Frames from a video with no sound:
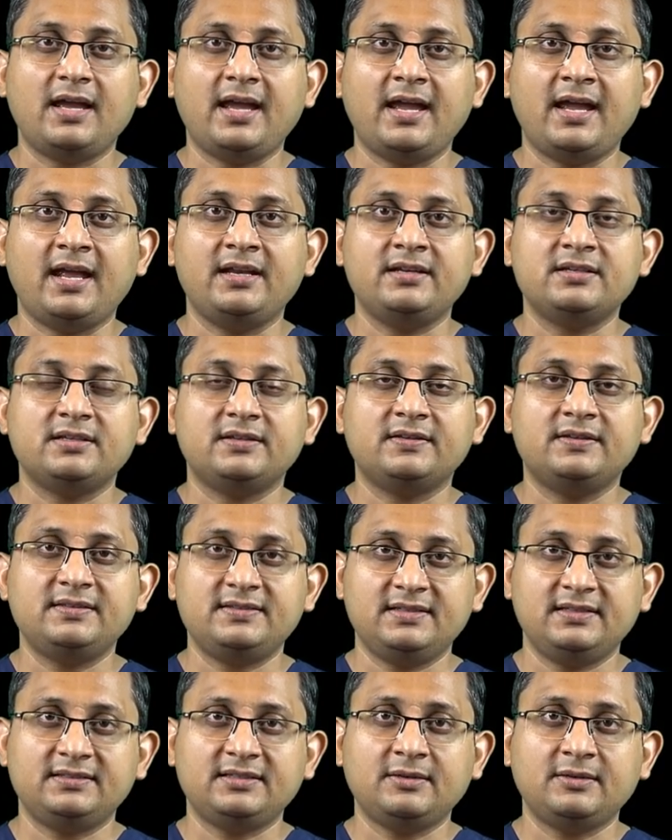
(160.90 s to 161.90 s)
And
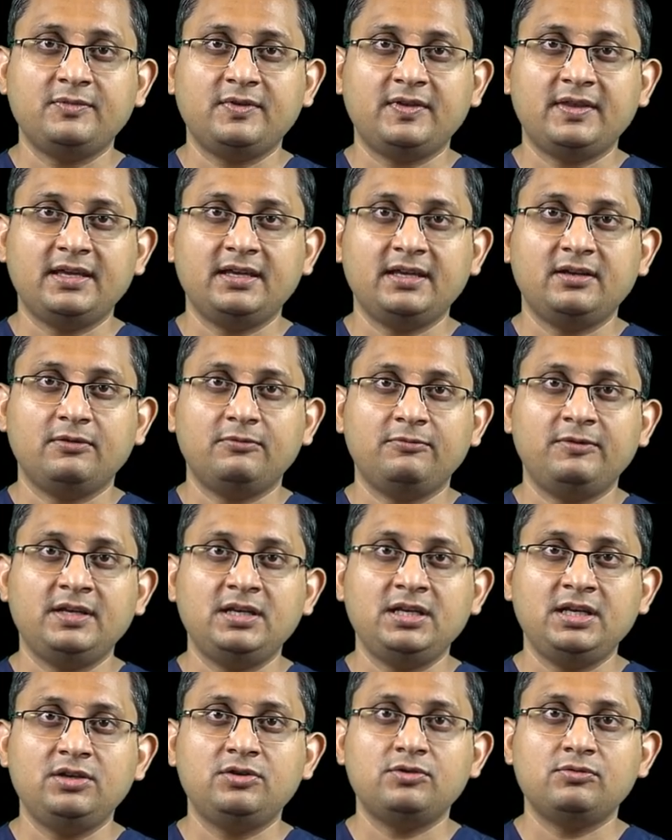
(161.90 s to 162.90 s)
this is something we
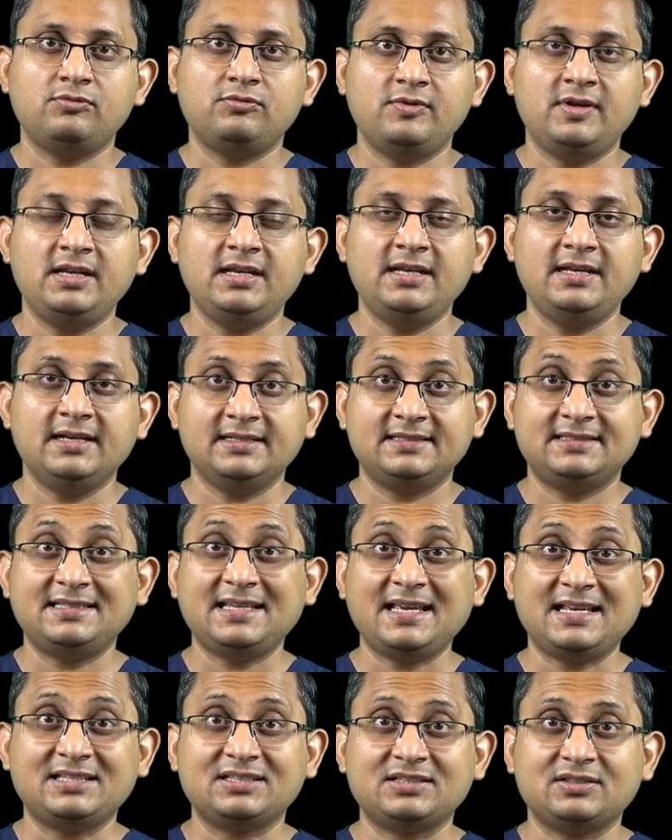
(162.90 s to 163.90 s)
need to really
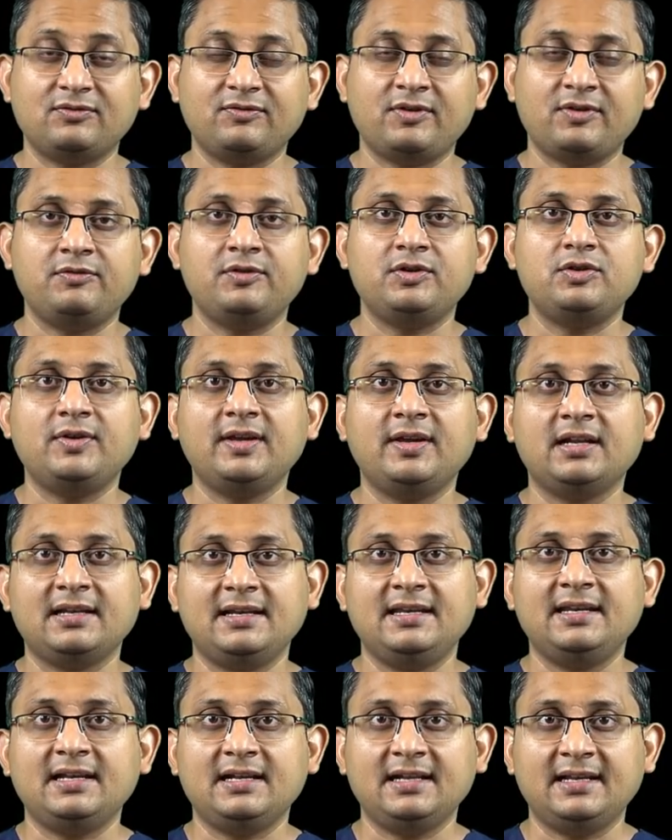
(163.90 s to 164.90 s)
assess when we're doing
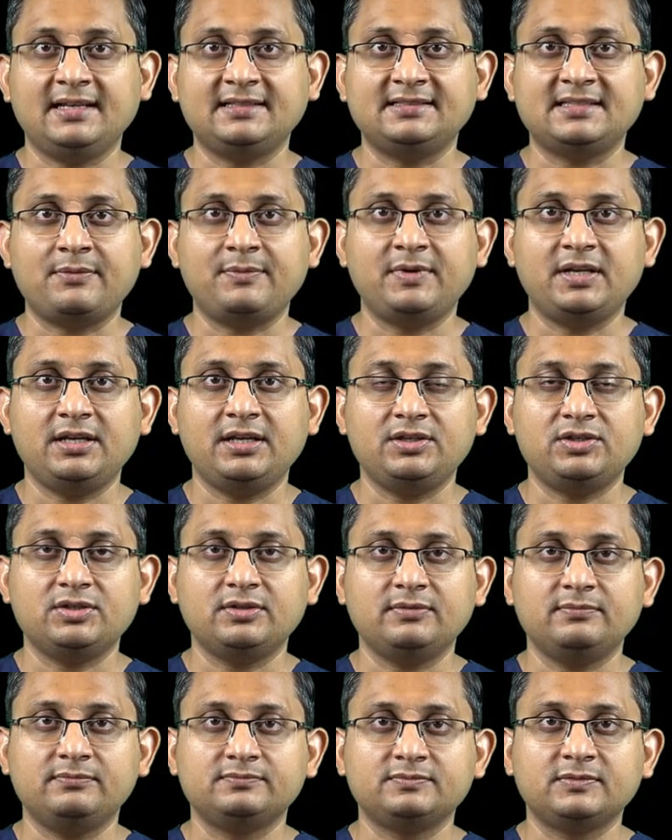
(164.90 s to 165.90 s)
clinical
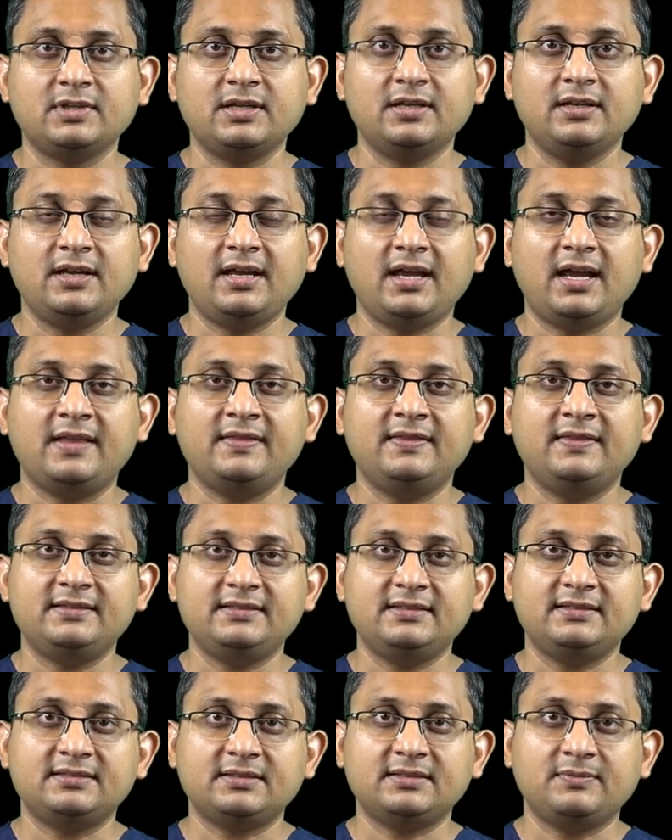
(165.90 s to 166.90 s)
examination. And
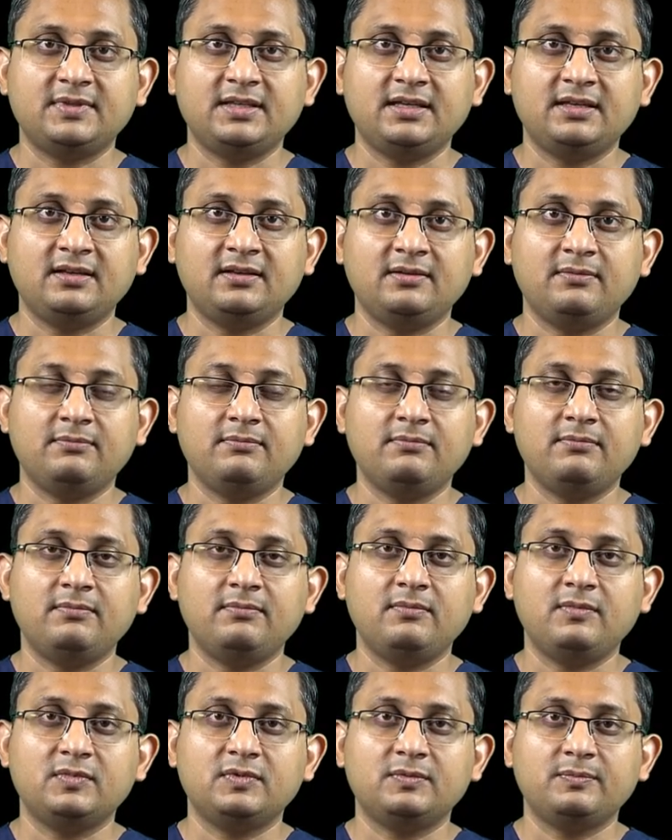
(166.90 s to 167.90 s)
this is something
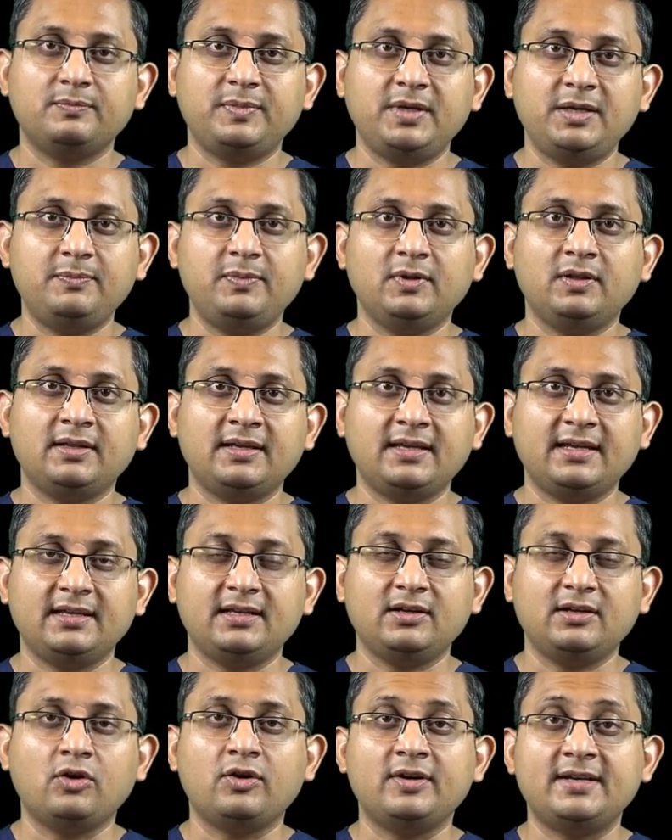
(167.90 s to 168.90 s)
people
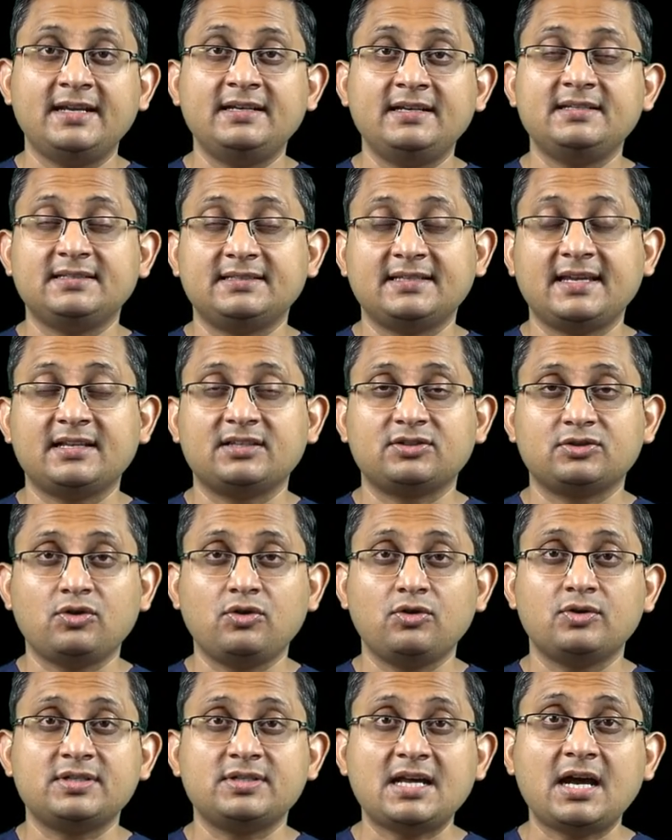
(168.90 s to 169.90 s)
or dentists gets
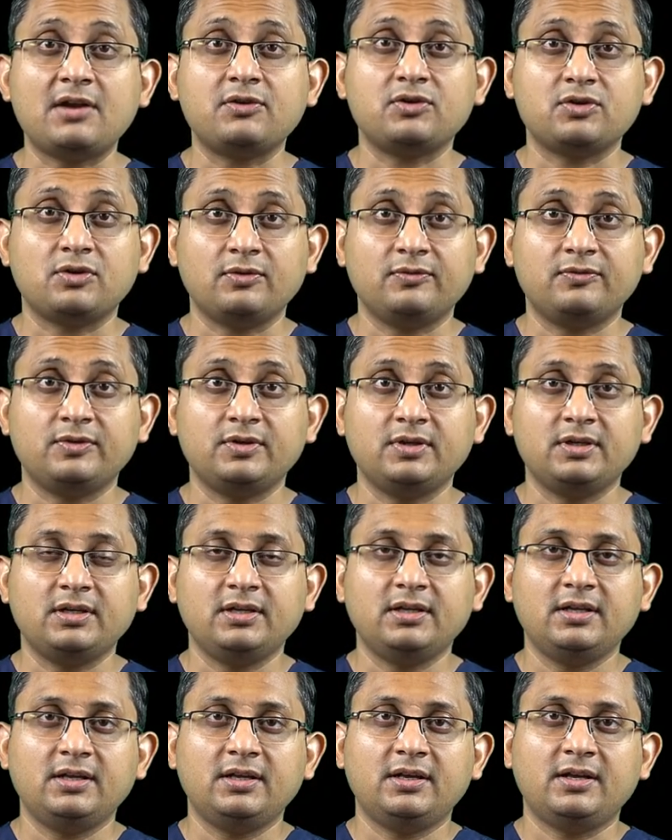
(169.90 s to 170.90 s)
caught out of
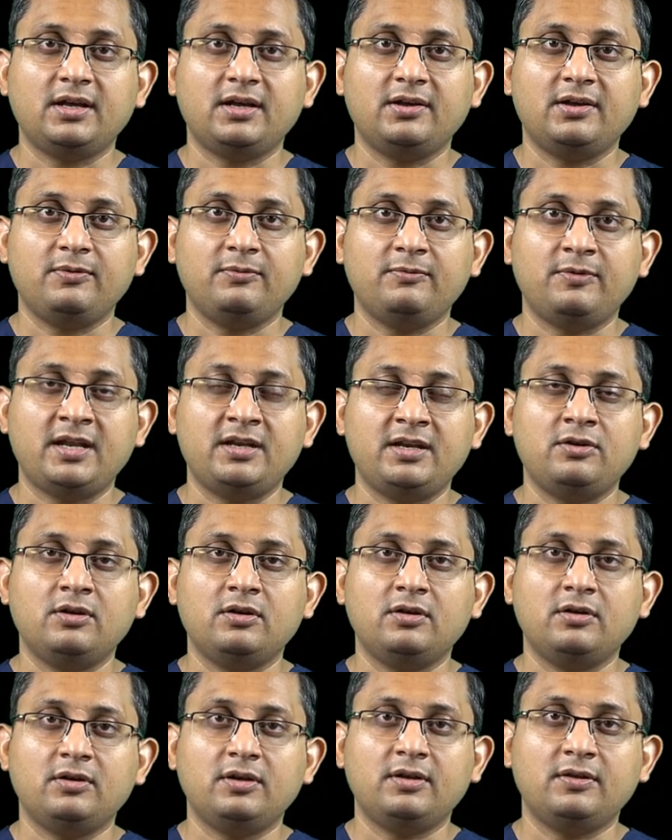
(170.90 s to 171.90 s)
when
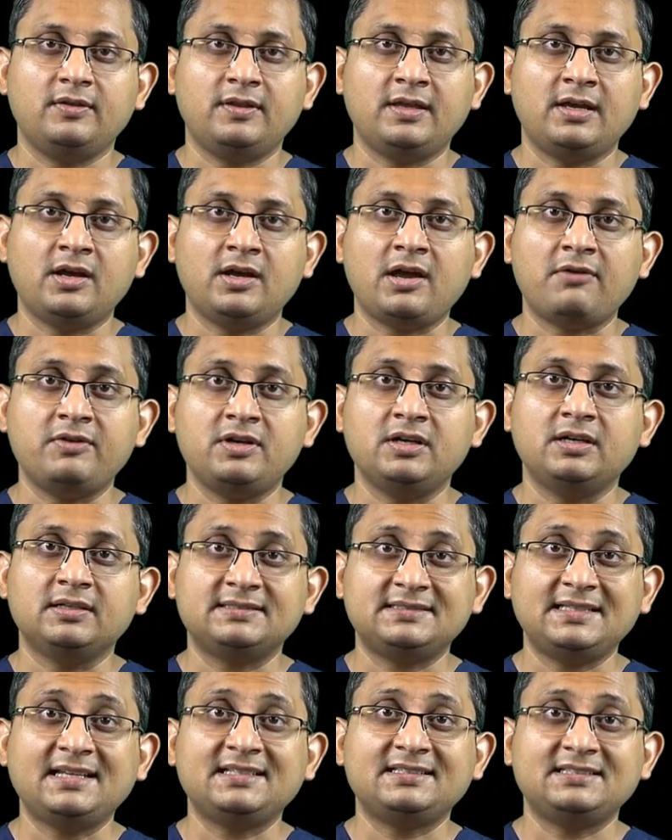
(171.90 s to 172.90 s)
they haven't
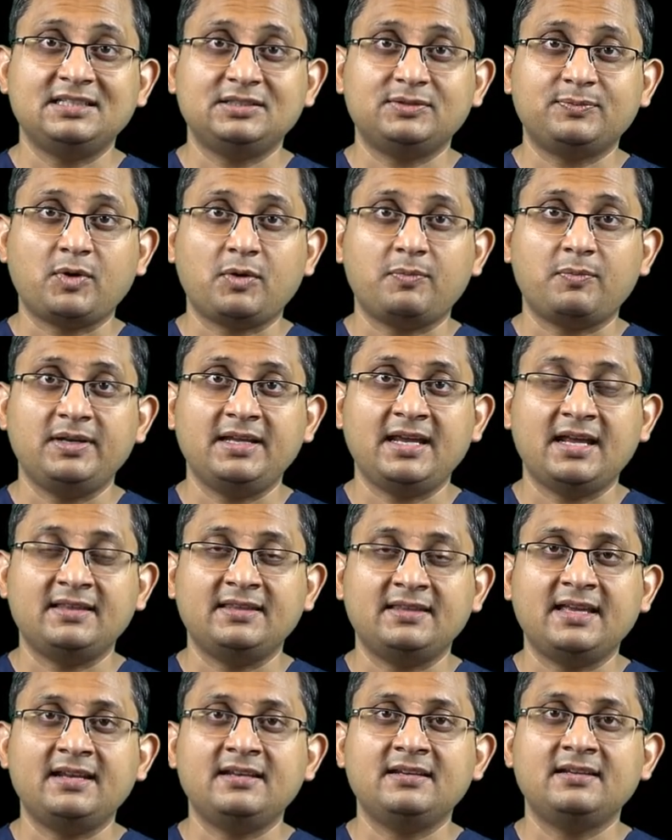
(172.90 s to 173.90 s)
assessed this properly.
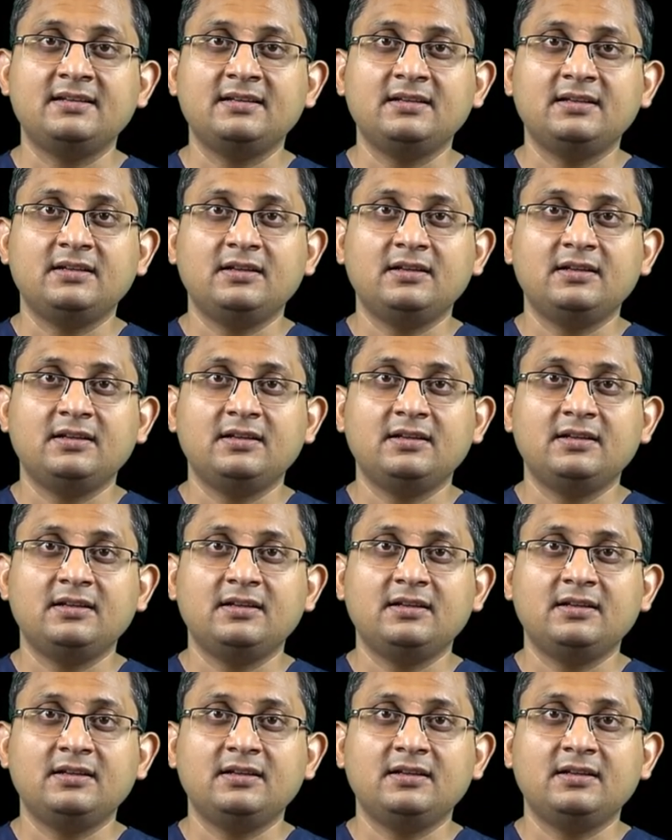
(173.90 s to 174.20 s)
And then